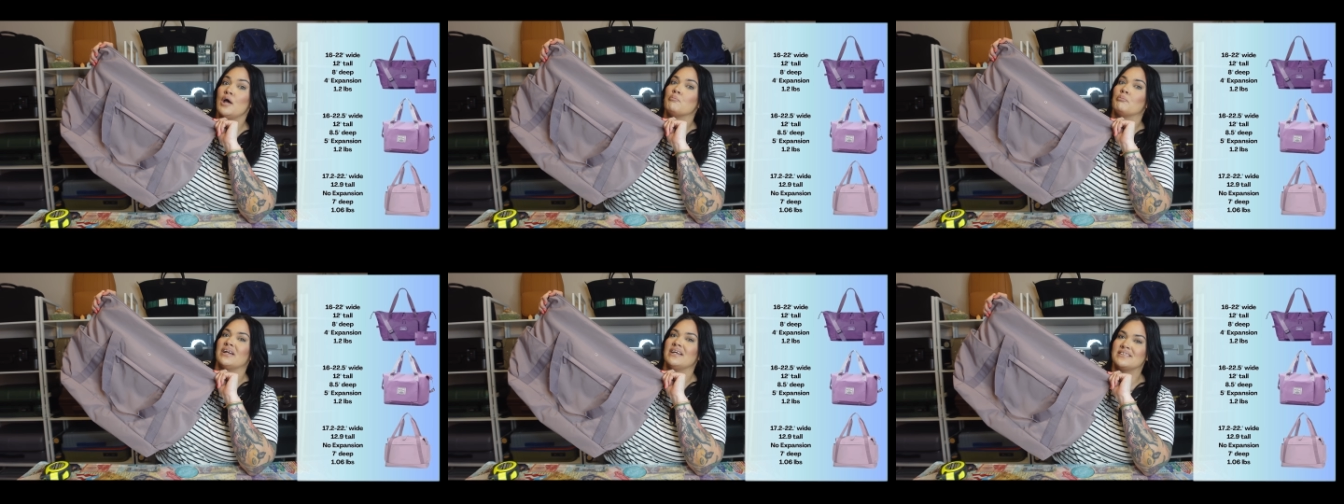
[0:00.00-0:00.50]

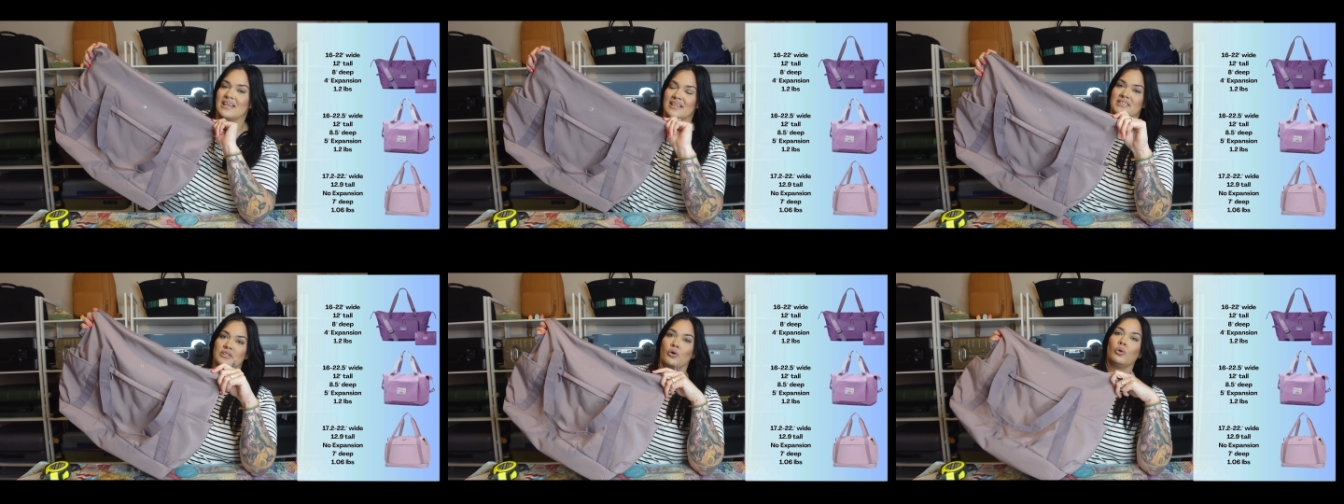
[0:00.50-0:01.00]
but it
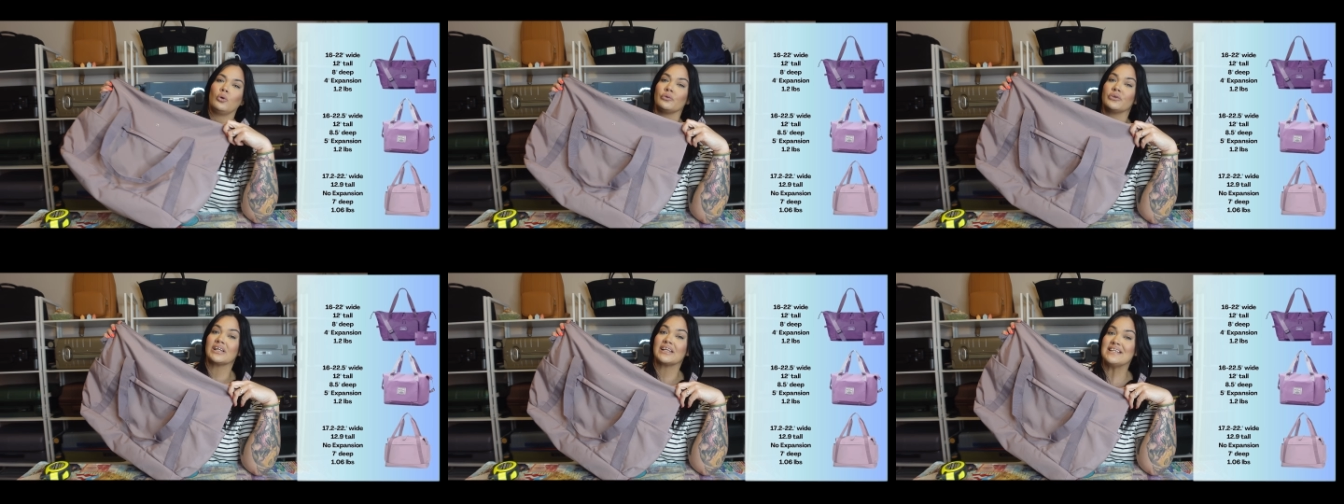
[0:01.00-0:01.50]
does hold
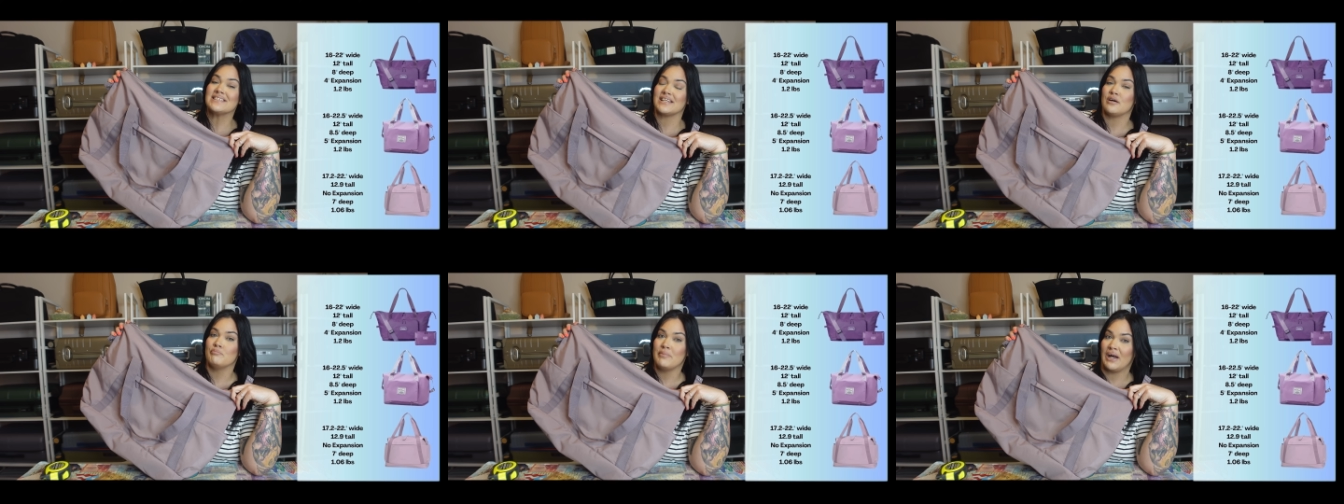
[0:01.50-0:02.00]
the least
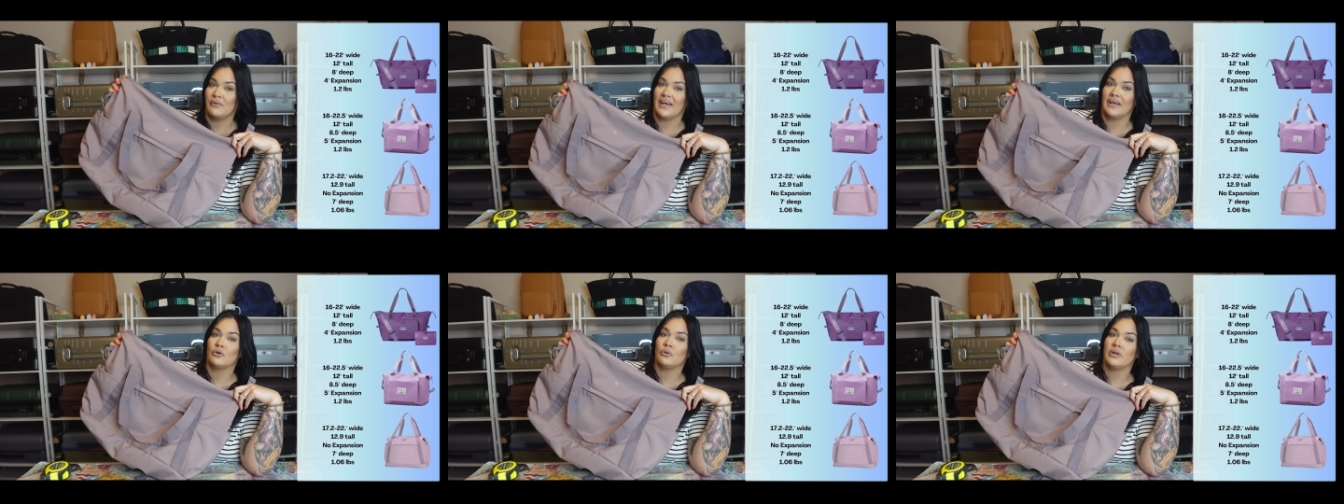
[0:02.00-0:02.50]
amount
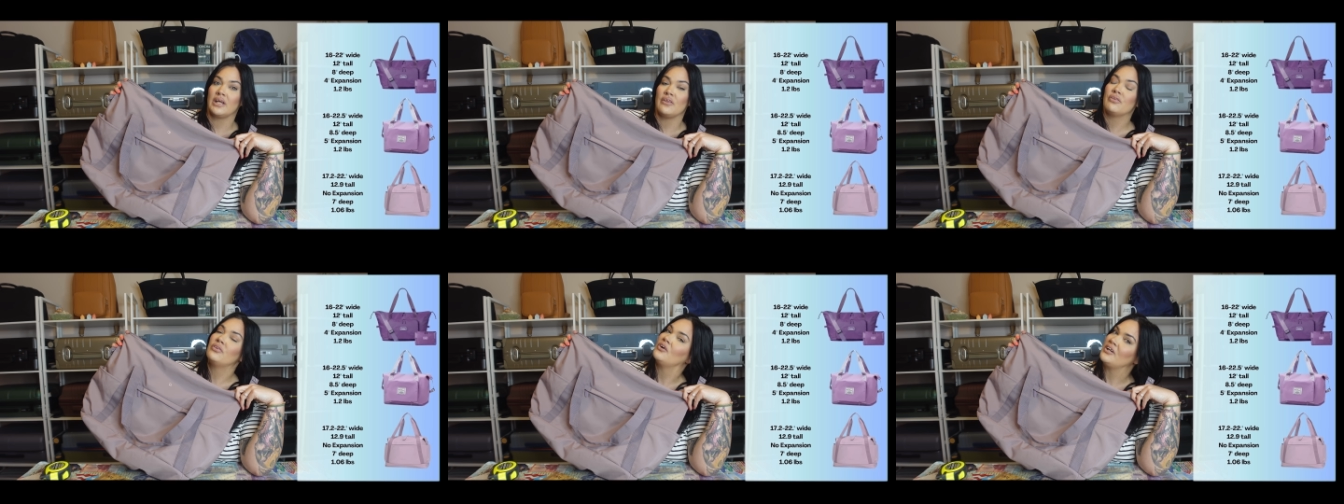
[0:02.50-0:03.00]
at only
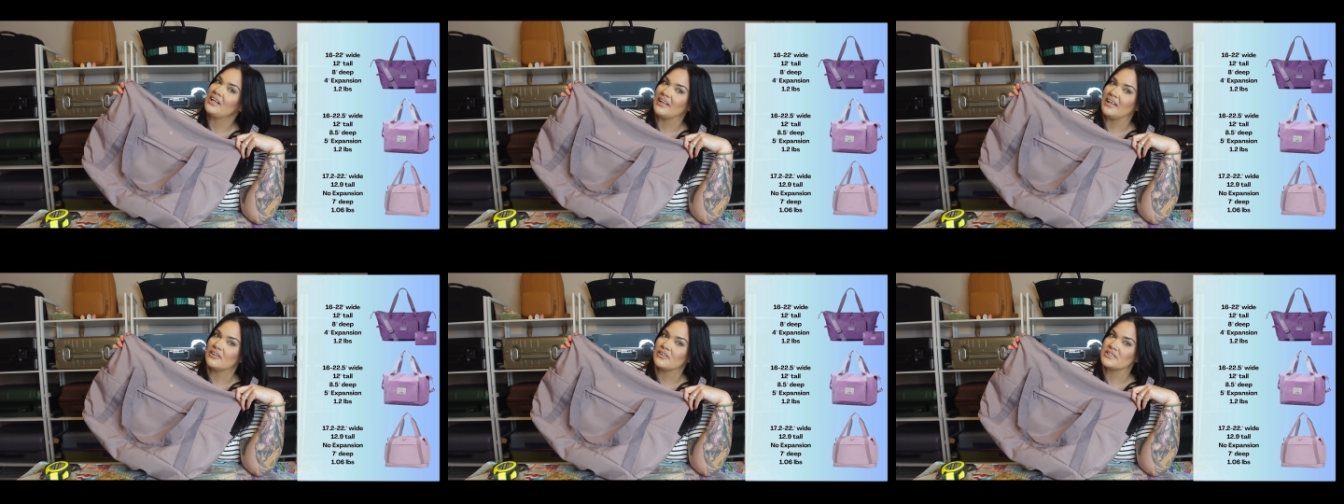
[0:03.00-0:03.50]
30
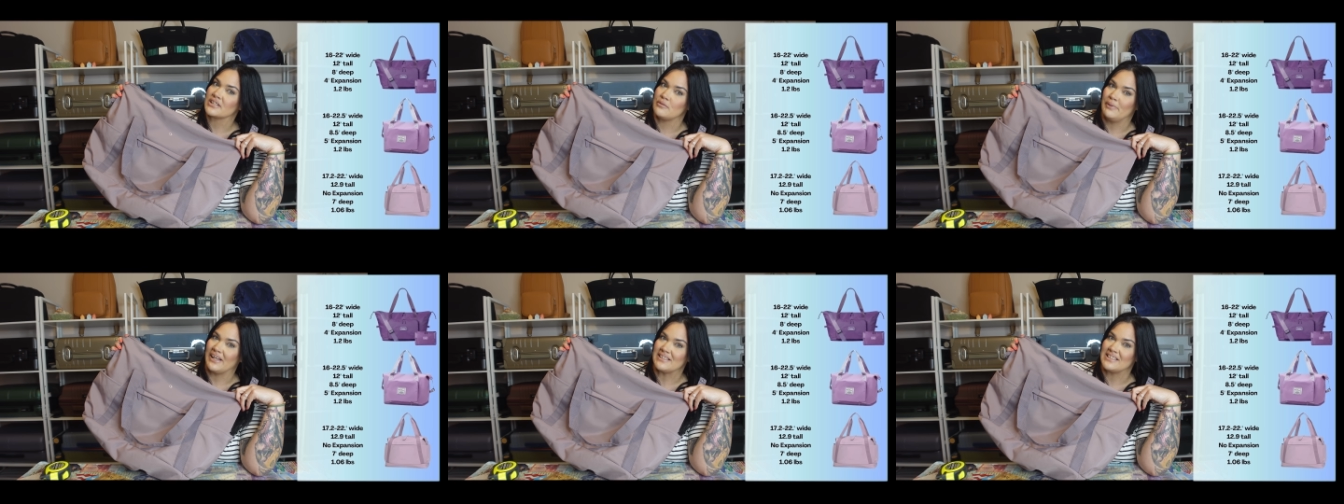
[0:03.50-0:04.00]
liters
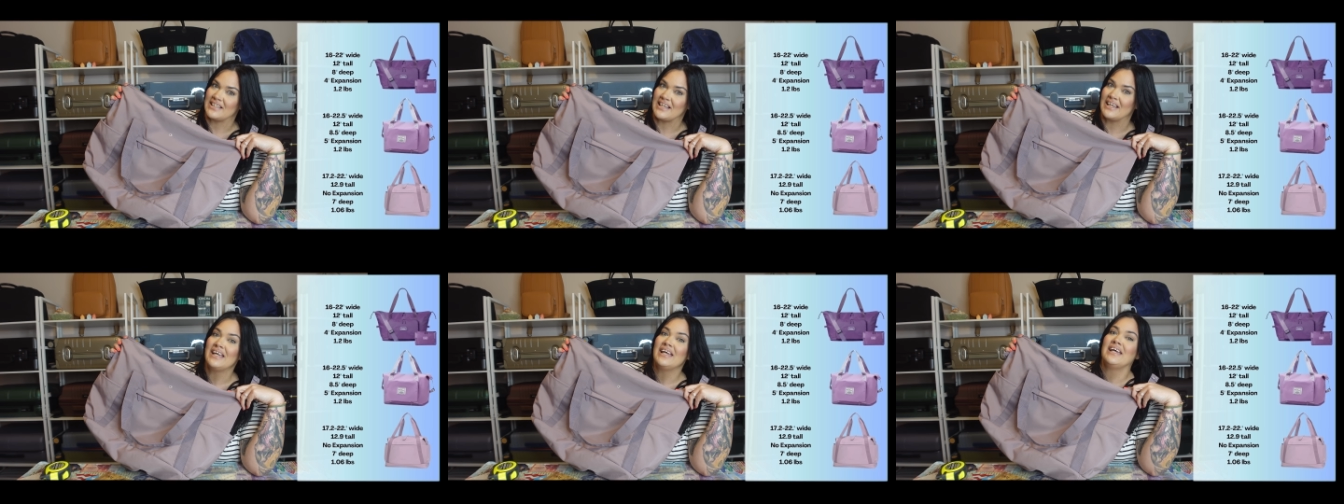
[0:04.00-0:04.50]
capacity.